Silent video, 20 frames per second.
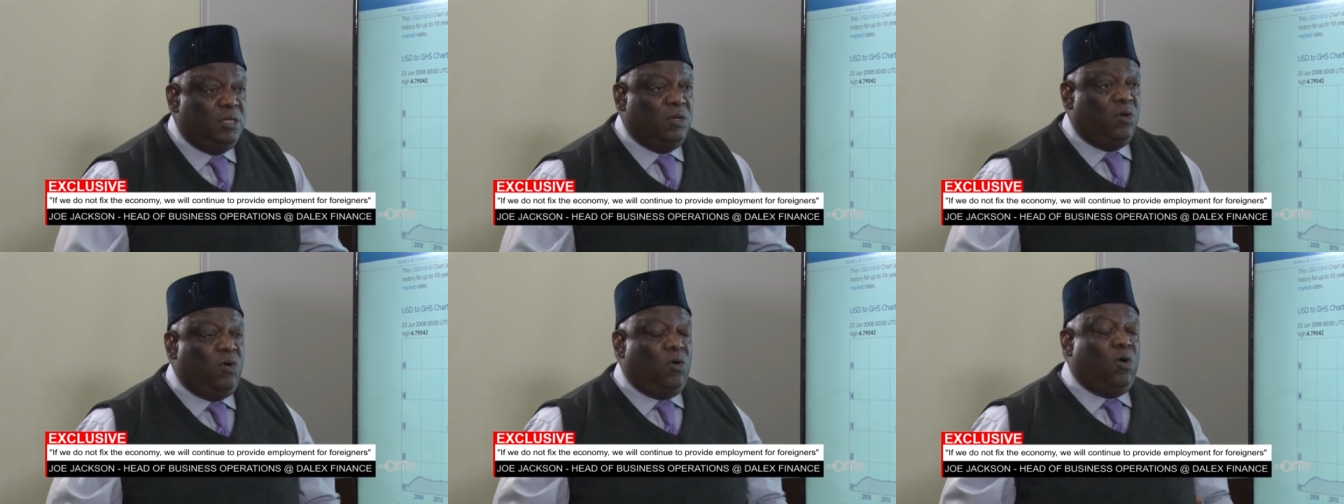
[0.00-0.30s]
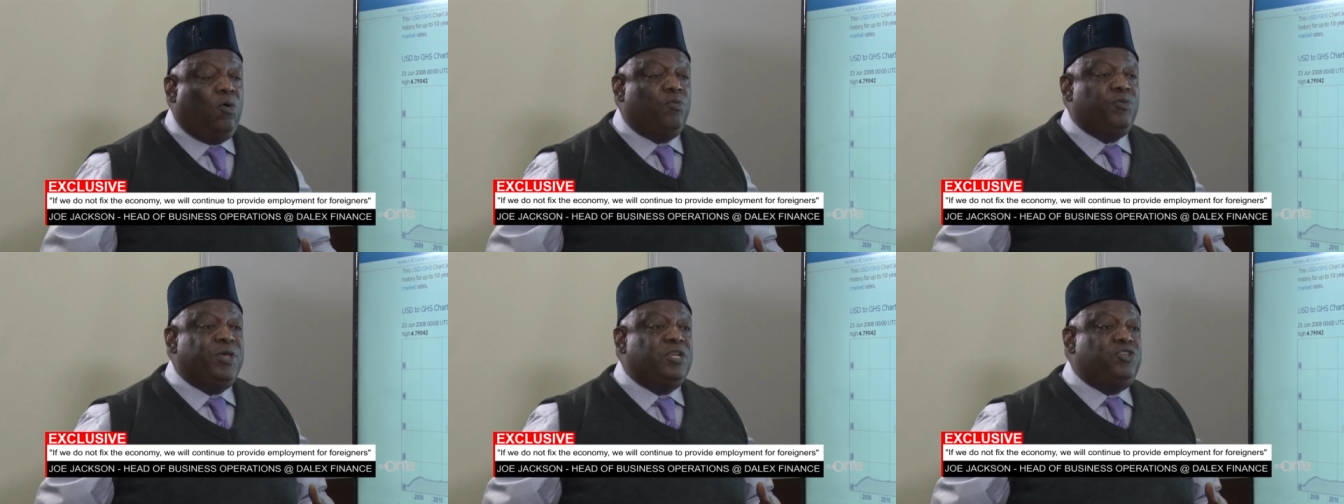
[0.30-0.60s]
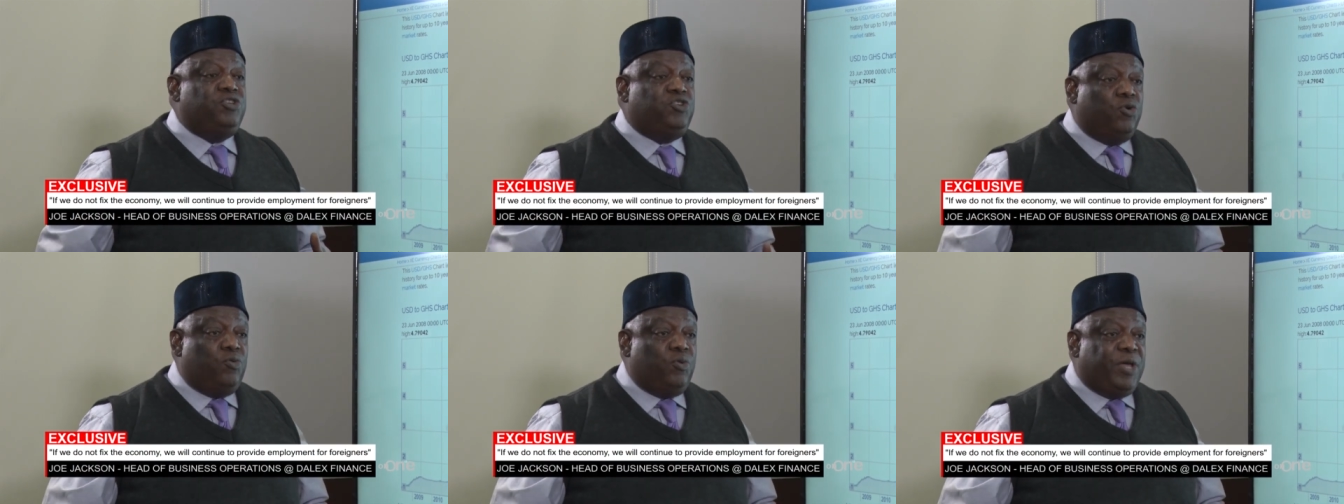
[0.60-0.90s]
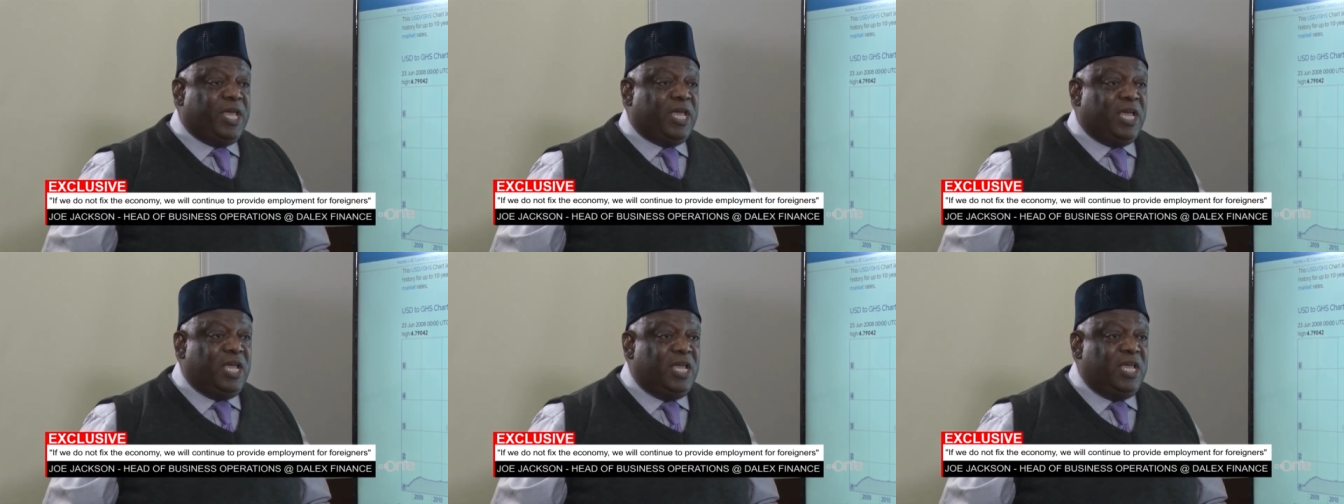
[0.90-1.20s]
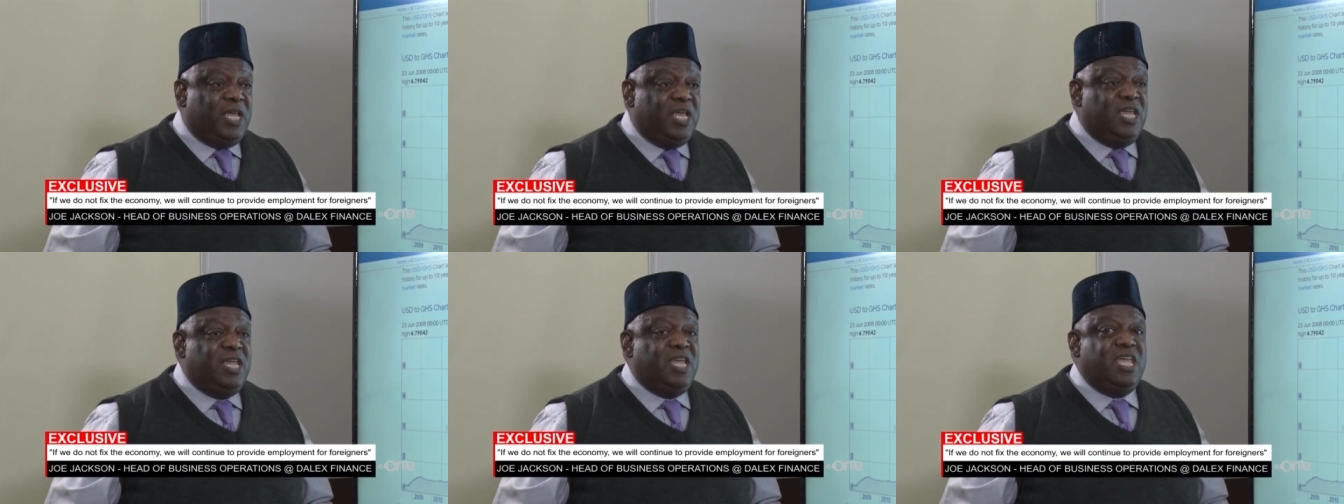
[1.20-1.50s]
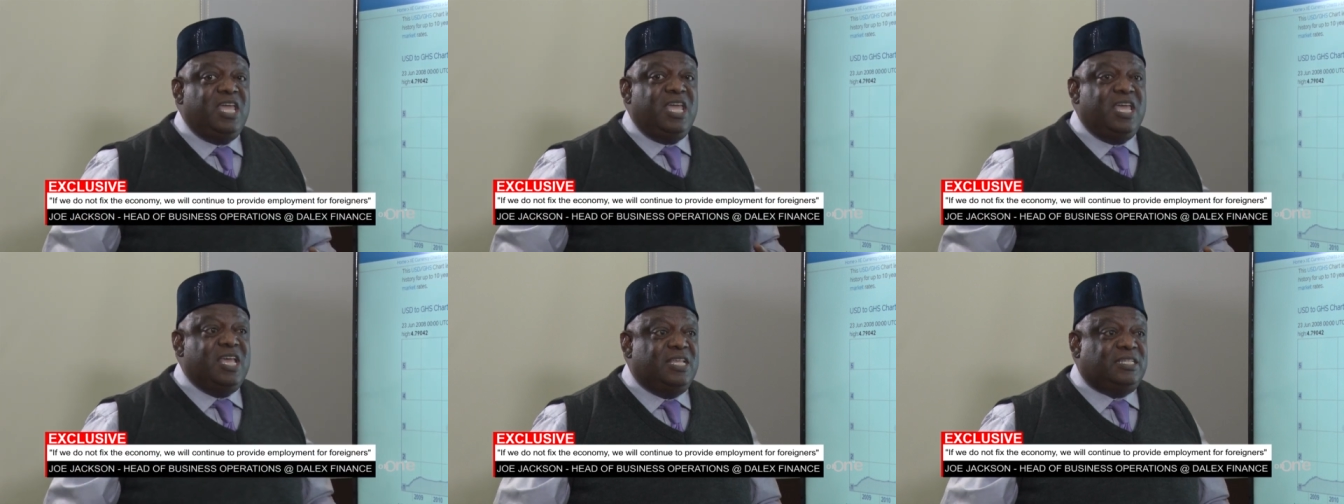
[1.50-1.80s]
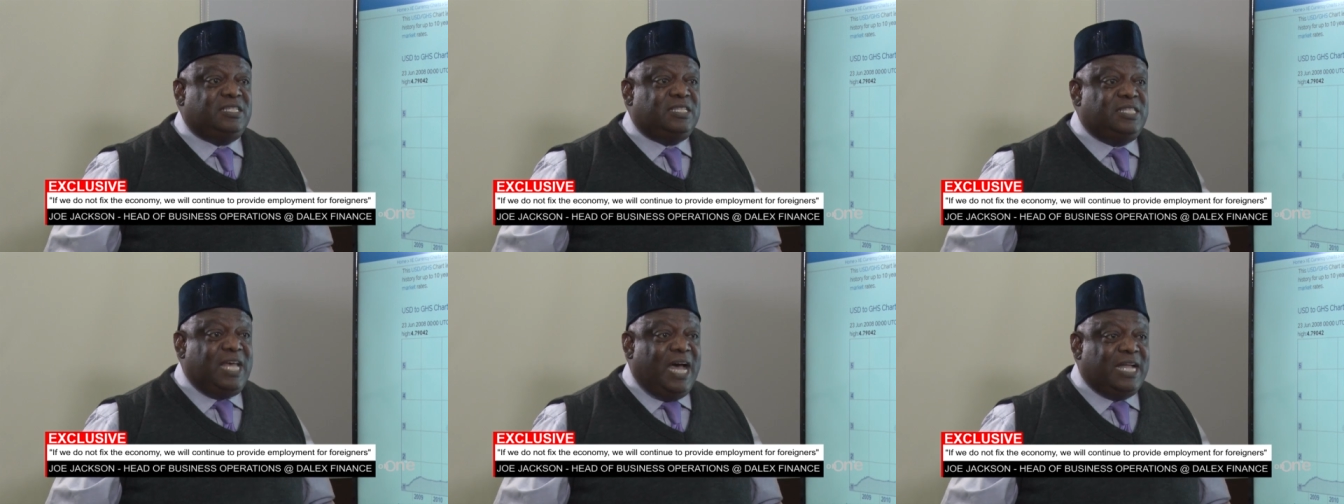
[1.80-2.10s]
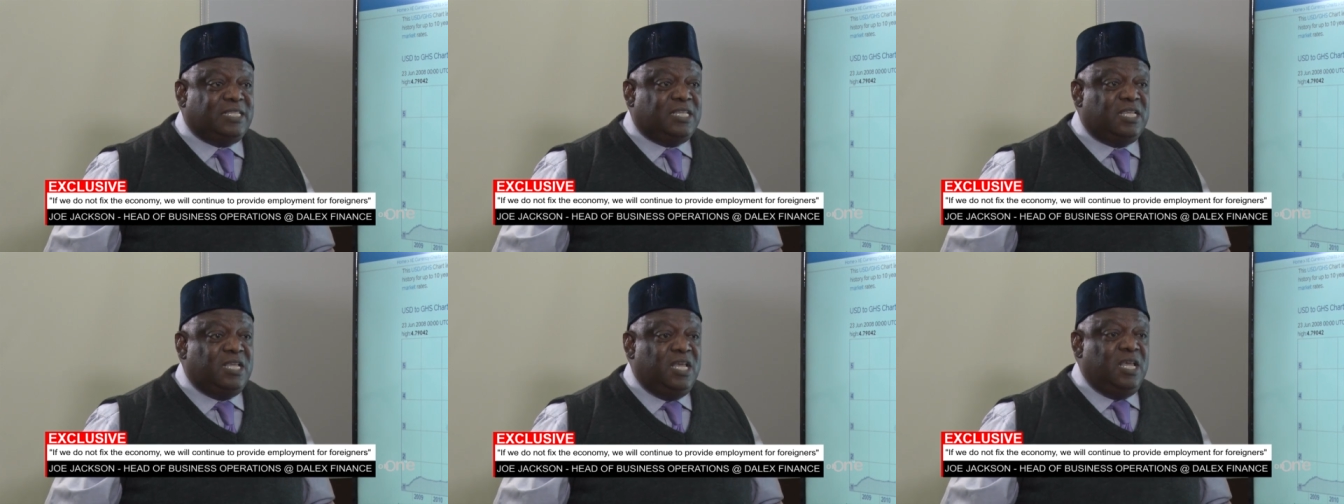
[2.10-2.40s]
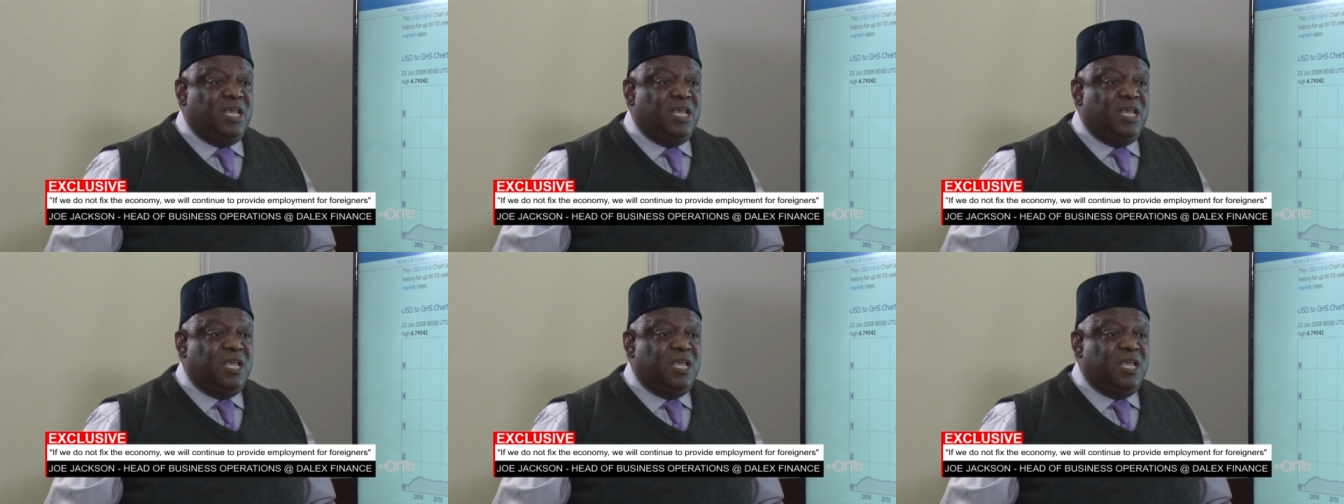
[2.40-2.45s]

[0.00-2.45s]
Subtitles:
all we're doing is that